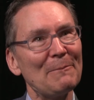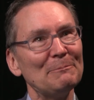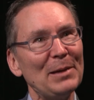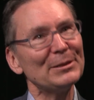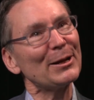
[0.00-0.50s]

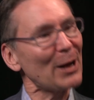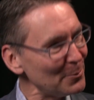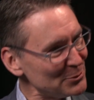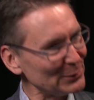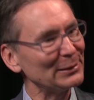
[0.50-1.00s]
Maybe not
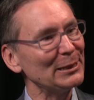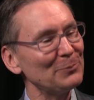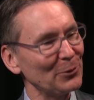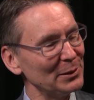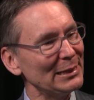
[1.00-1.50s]
obsolete,
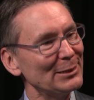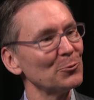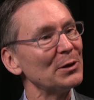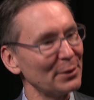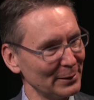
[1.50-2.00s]
but we need to
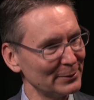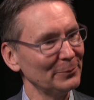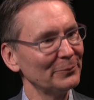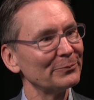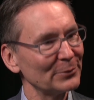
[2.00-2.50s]
rethink them,
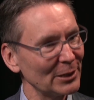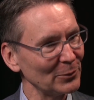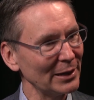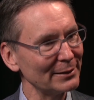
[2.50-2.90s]
right?